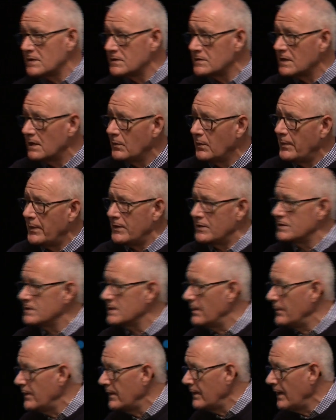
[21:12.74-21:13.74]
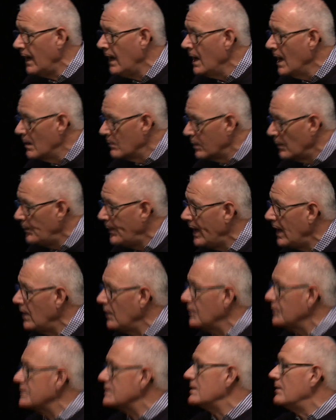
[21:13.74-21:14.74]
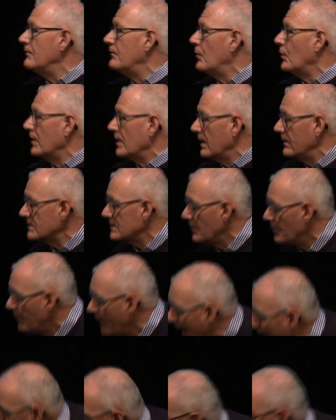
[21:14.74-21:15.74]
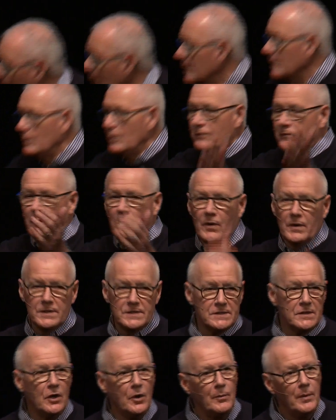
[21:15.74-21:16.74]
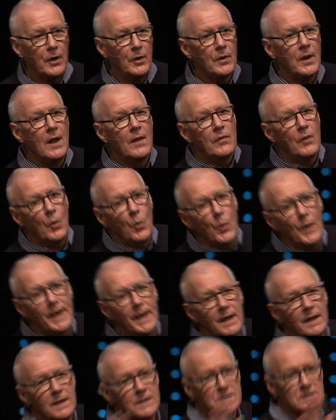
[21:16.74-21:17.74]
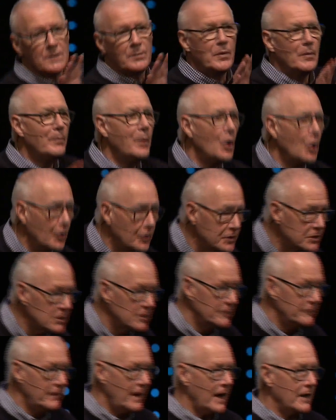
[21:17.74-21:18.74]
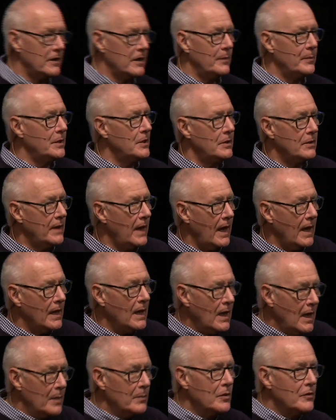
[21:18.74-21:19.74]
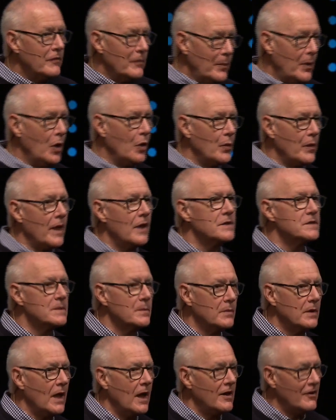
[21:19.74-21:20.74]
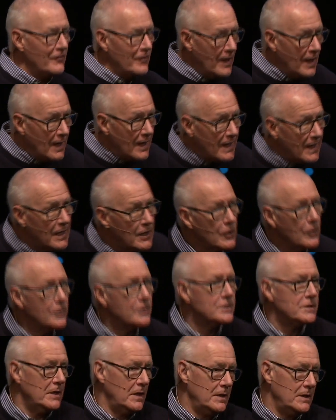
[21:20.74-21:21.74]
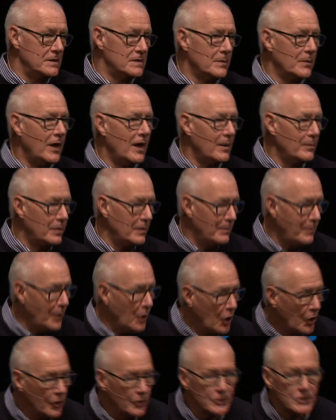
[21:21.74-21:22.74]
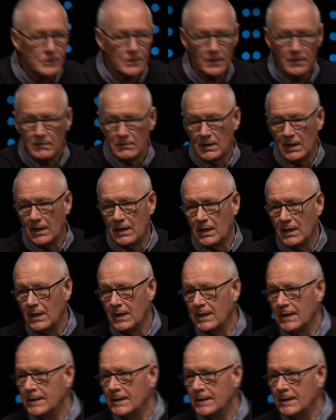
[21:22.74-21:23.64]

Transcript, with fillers: associated with them, but there's something that propels them forward. It gives them power to move forward. A sailboat, the wind is the propulsion factor, but you can't move a boat without some kind of energy, some kind of propulsion, okay?